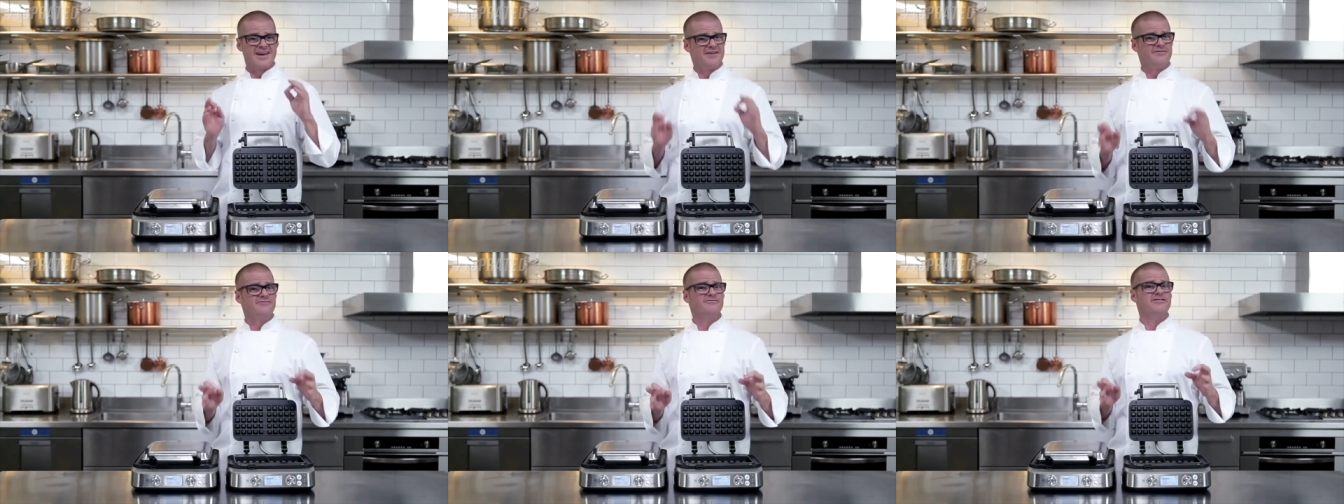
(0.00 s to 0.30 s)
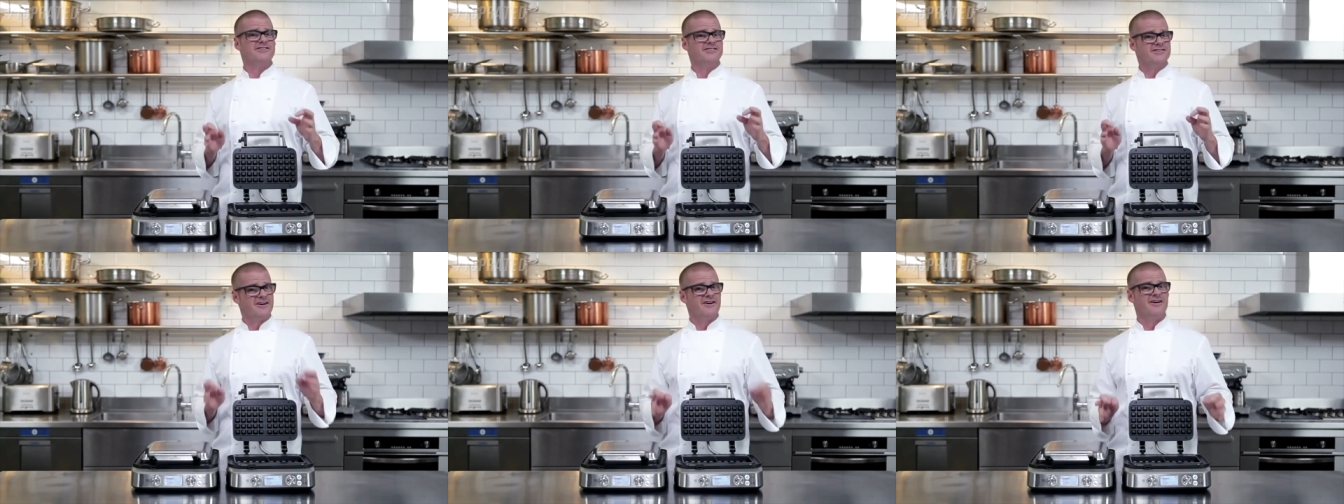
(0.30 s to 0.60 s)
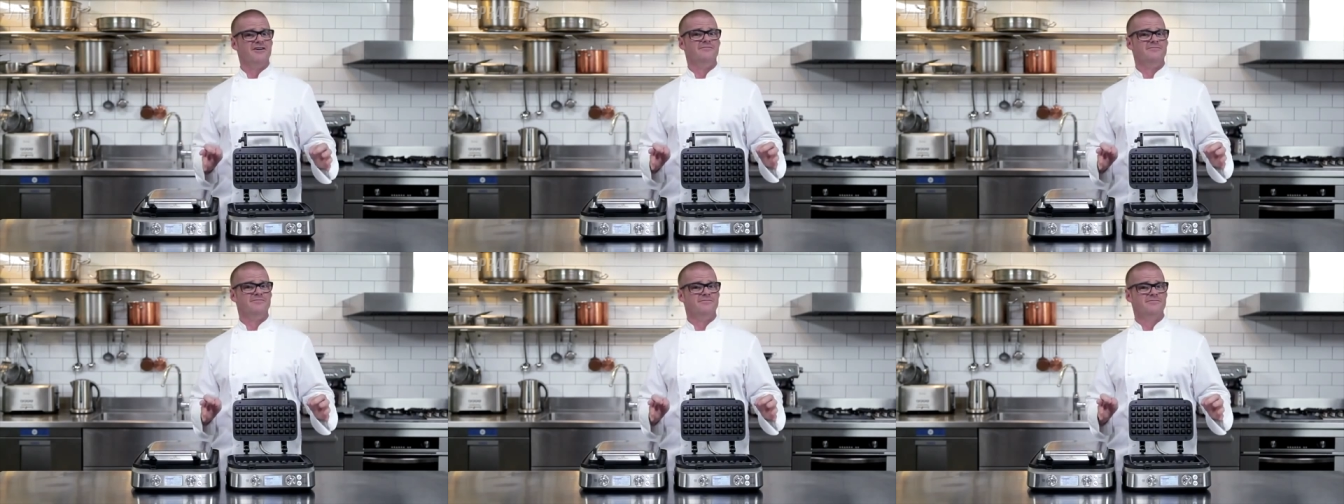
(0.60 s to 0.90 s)
every
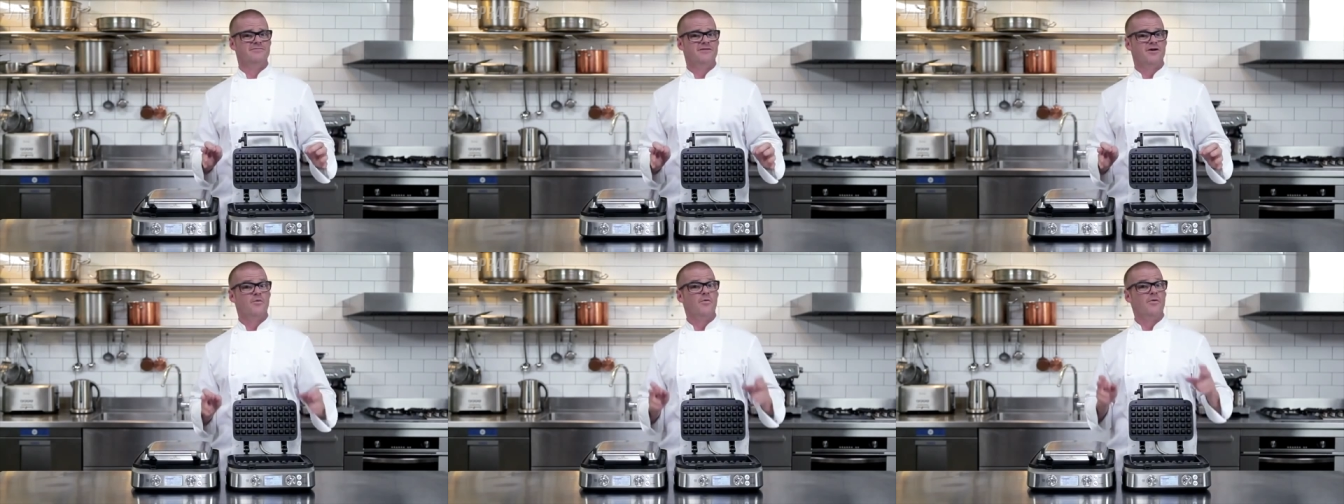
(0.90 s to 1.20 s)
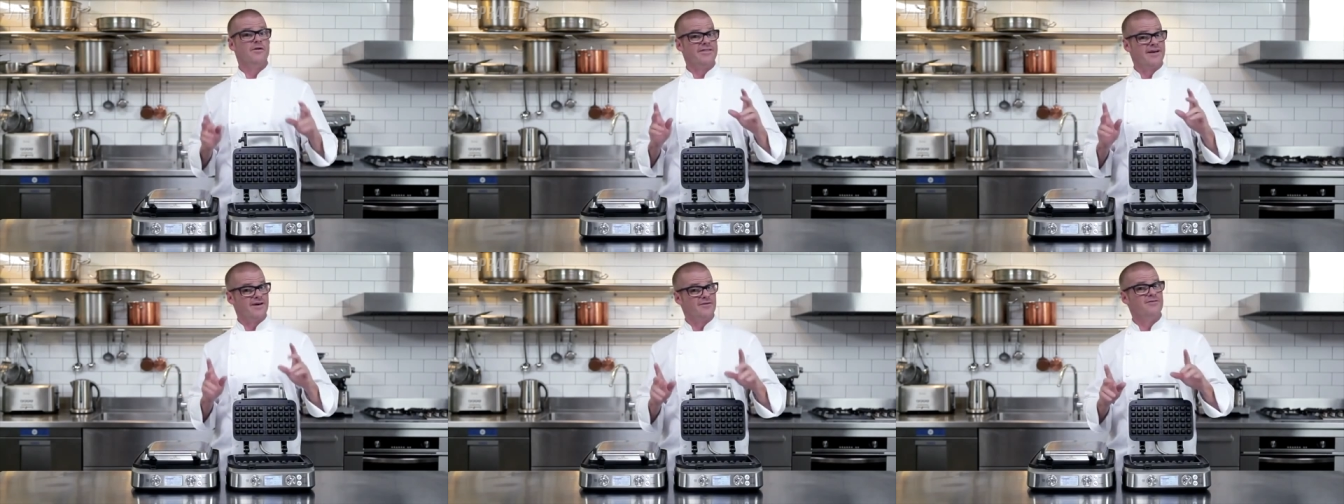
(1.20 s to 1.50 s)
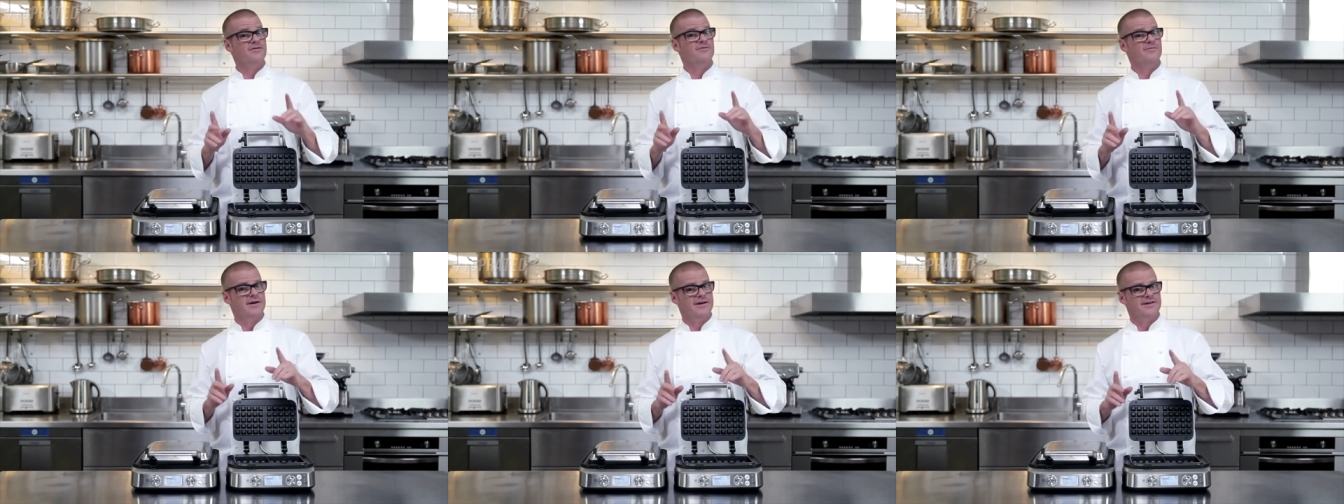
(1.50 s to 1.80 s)
time and
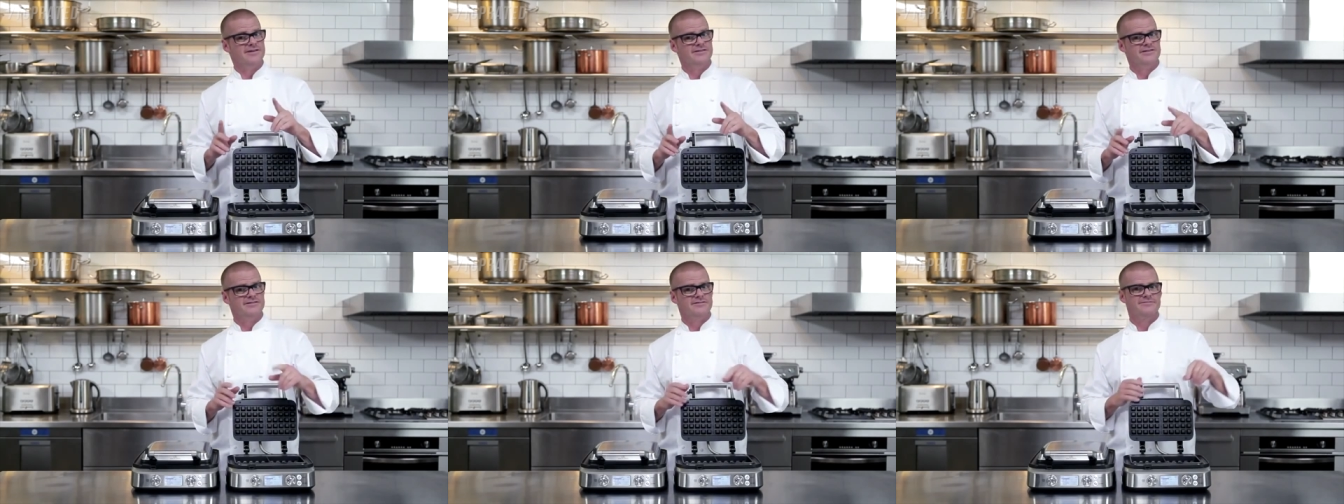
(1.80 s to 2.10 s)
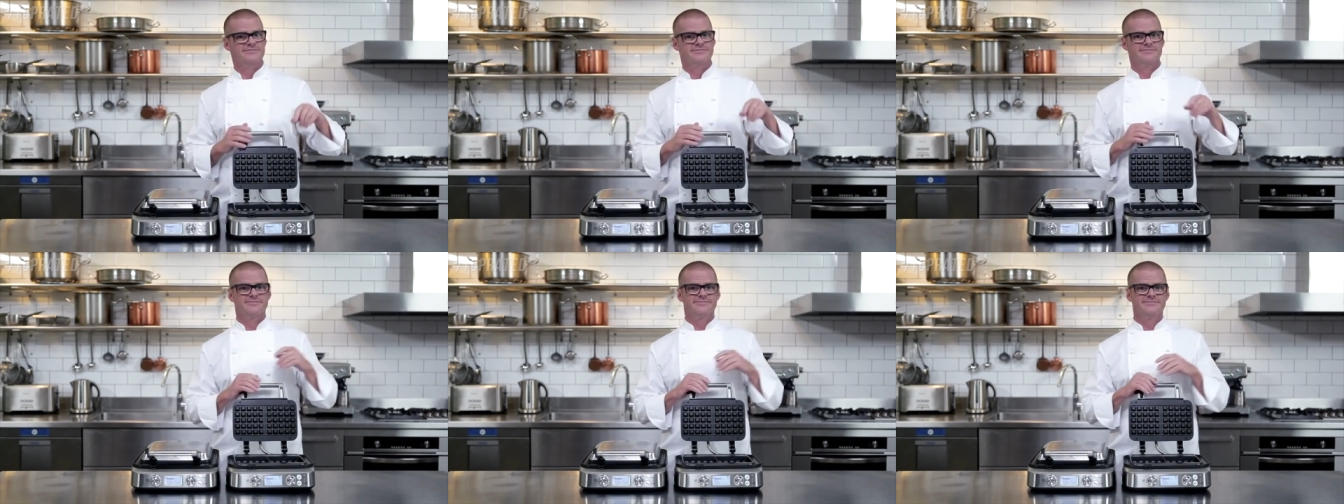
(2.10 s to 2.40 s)
without the mess.